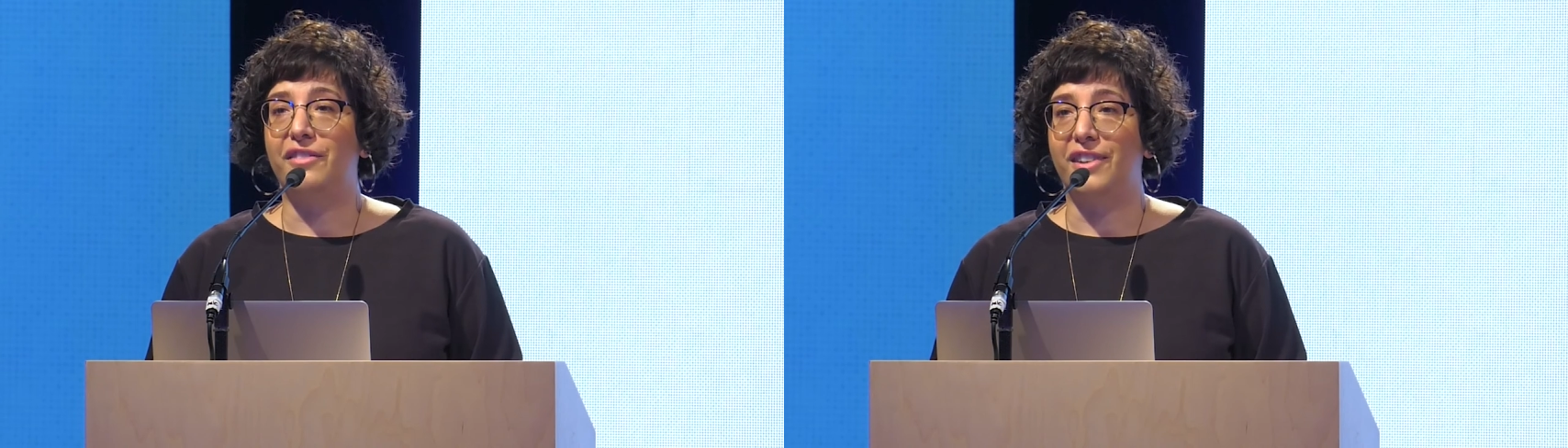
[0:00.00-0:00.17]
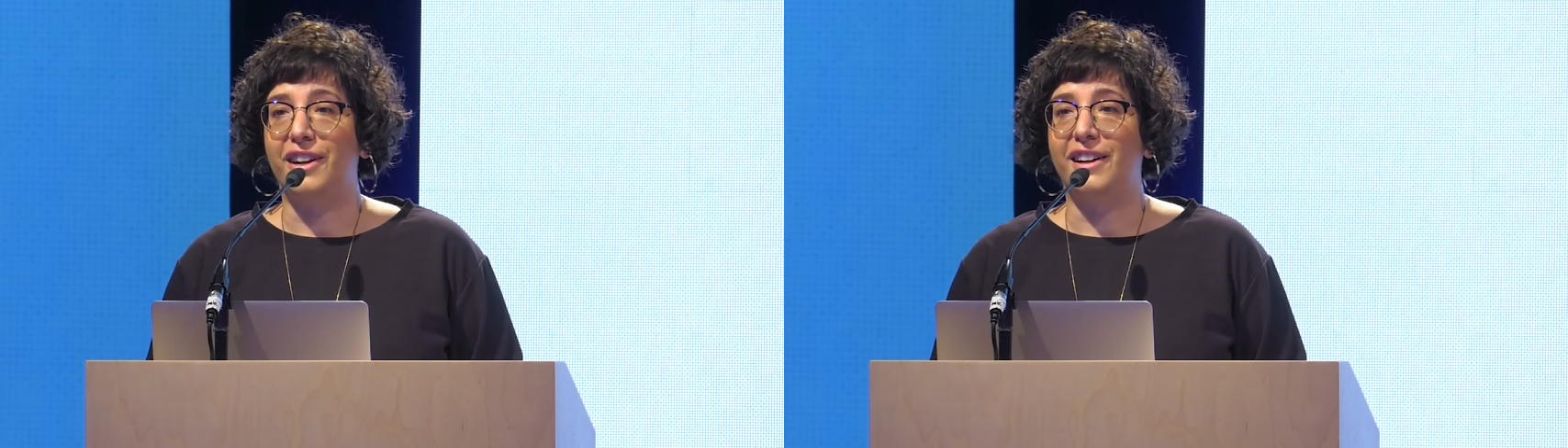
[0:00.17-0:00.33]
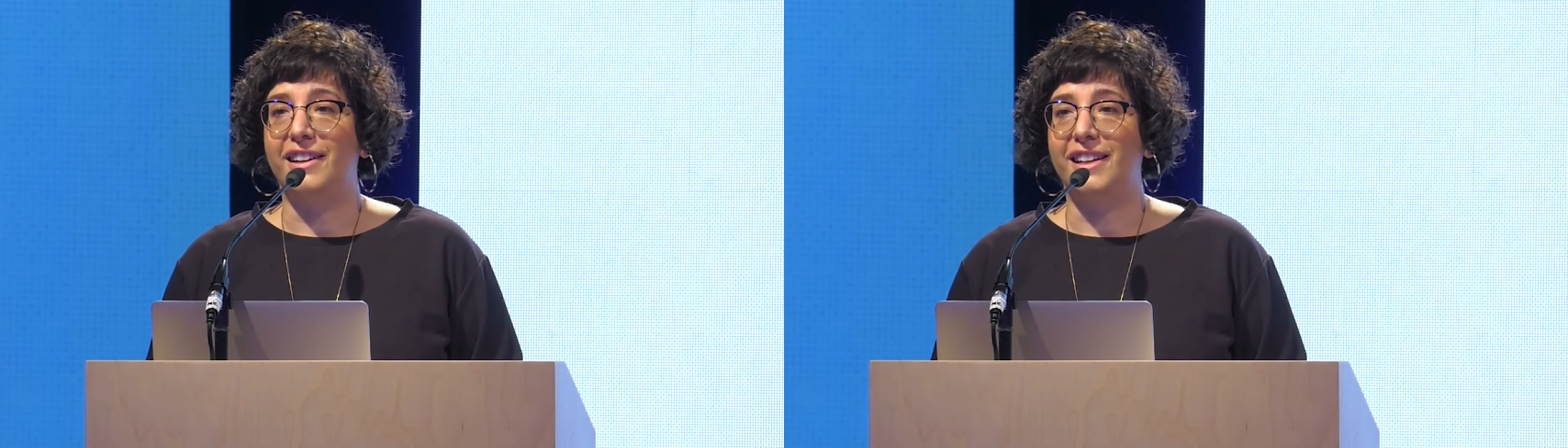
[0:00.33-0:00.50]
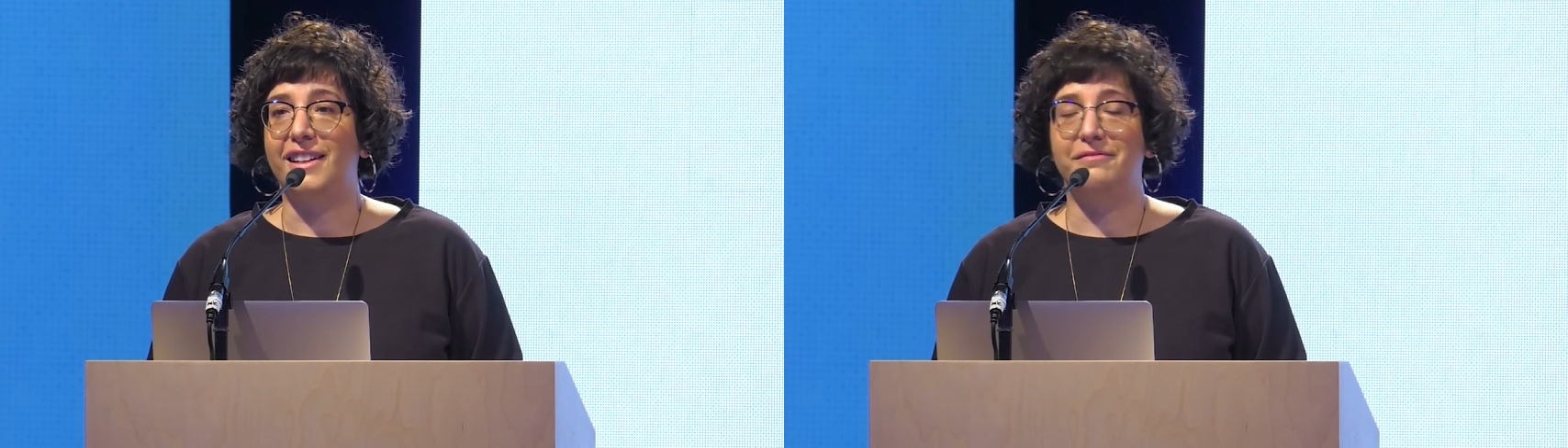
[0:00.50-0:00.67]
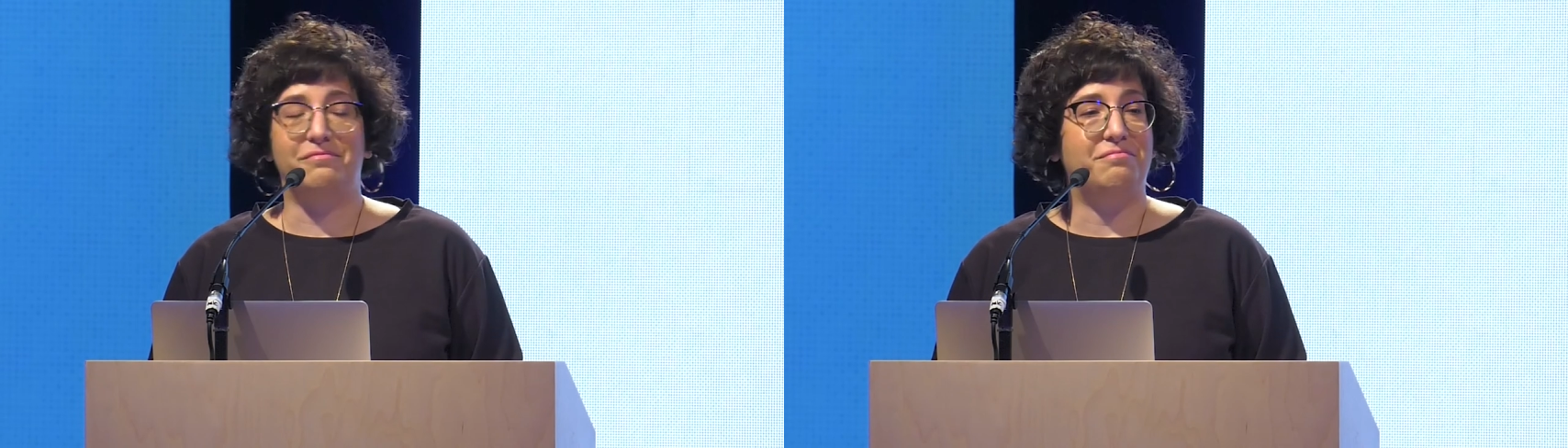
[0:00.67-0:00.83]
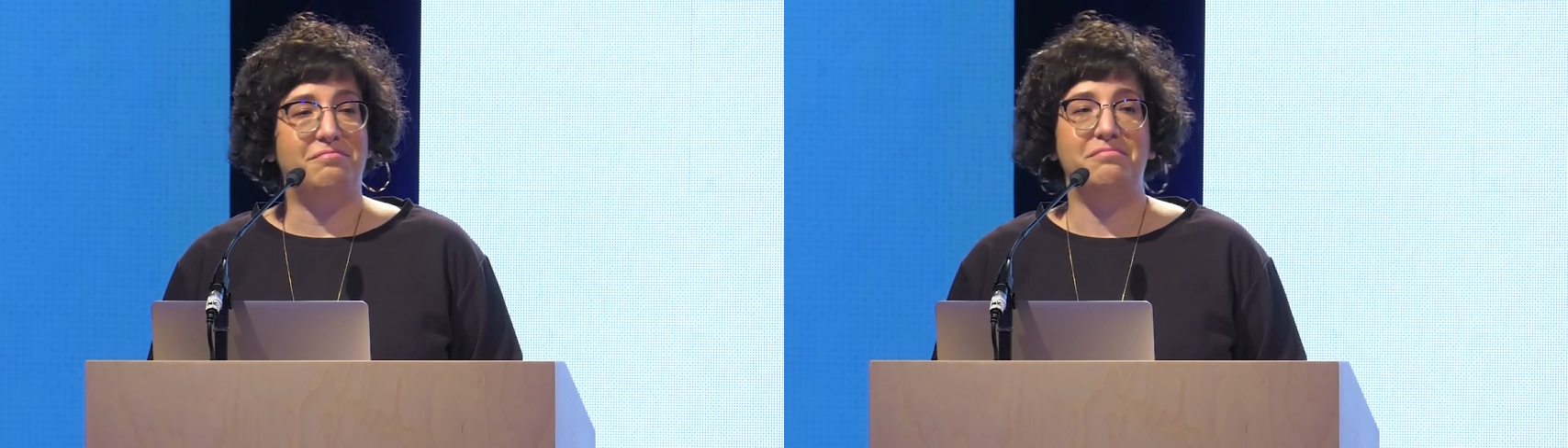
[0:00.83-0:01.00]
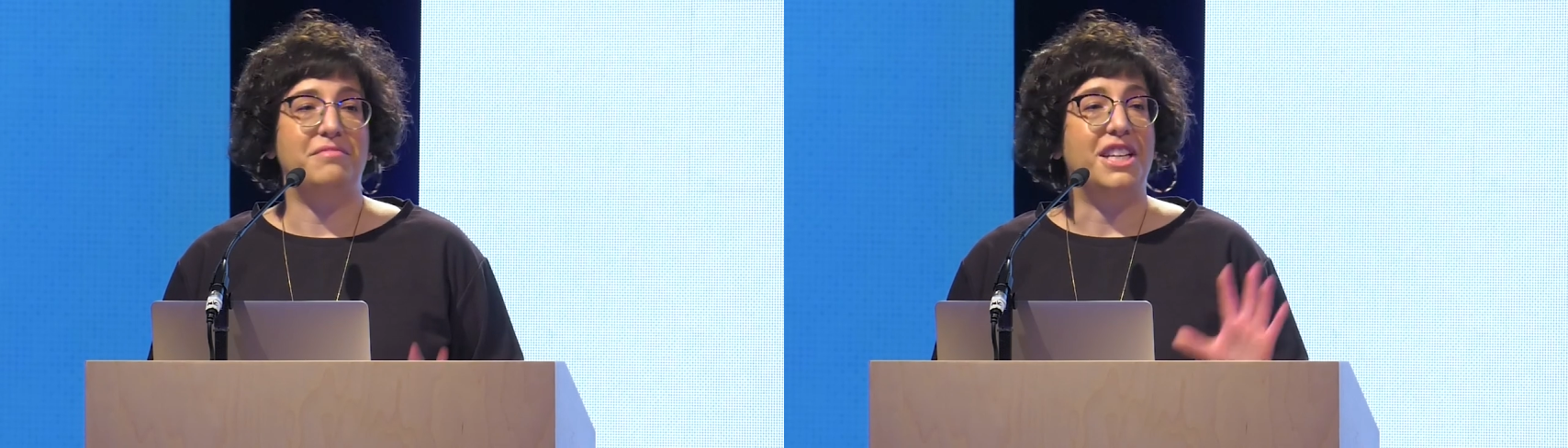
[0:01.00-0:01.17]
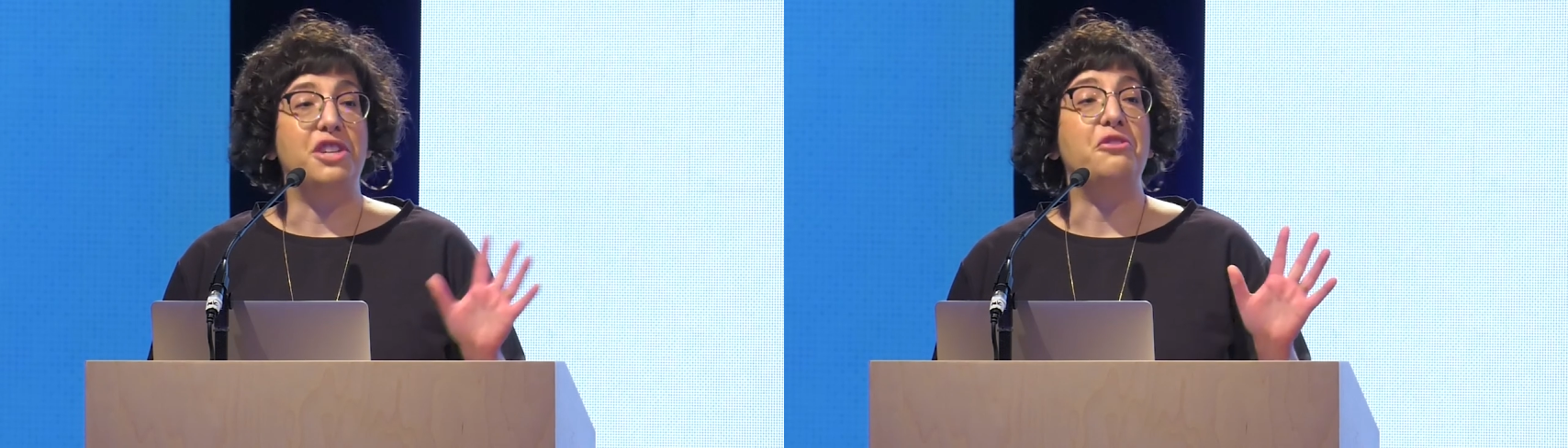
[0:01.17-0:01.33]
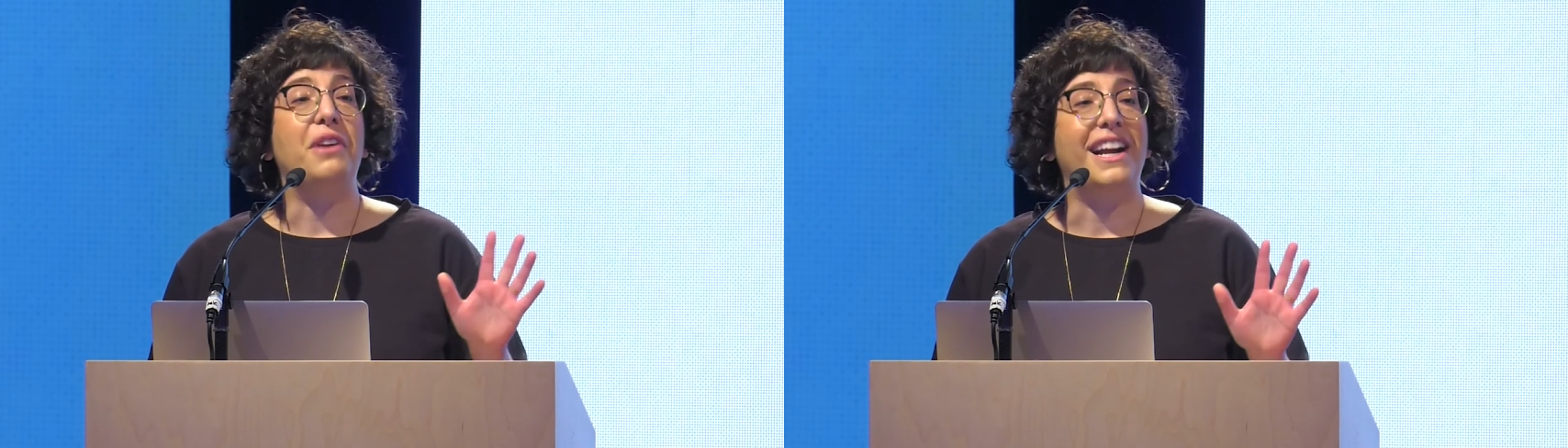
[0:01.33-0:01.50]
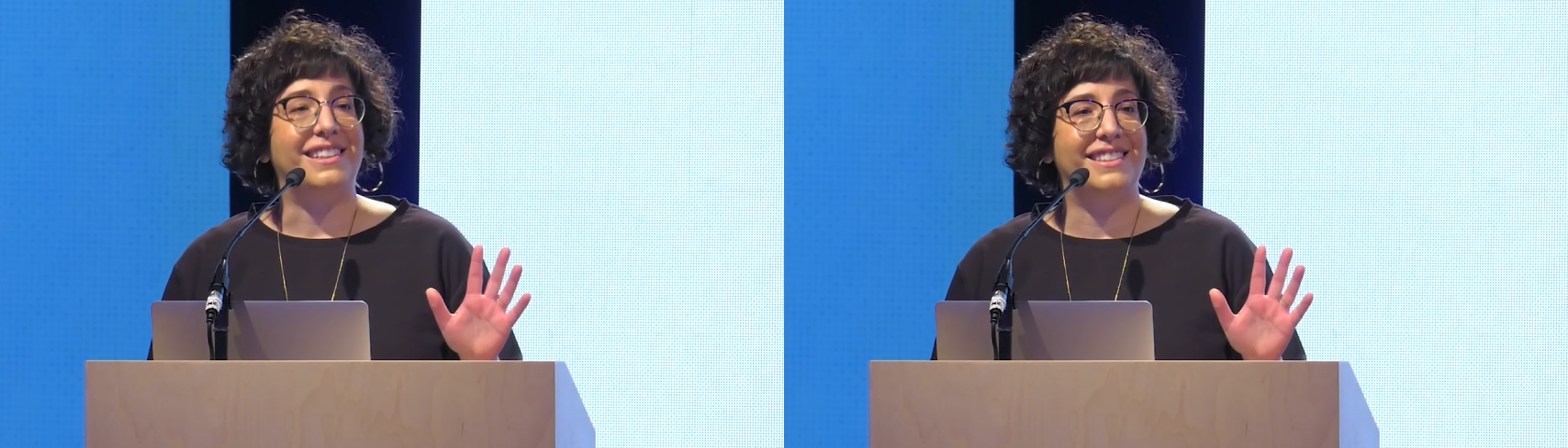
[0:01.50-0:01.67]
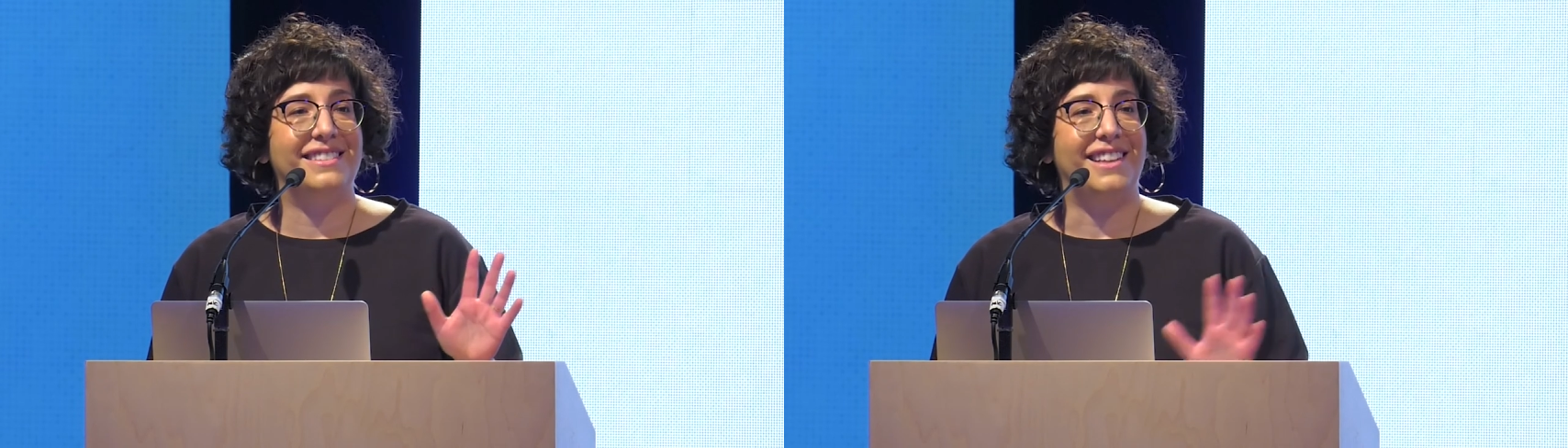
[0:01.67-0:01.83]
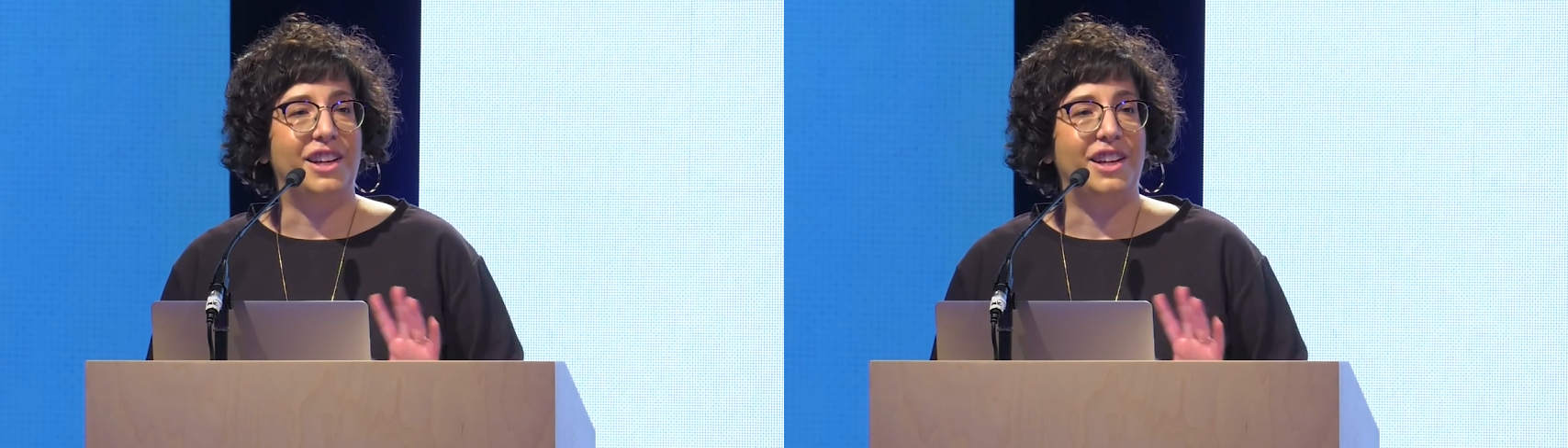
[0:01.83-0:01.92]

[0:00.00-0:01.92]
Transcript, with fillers: very indirect.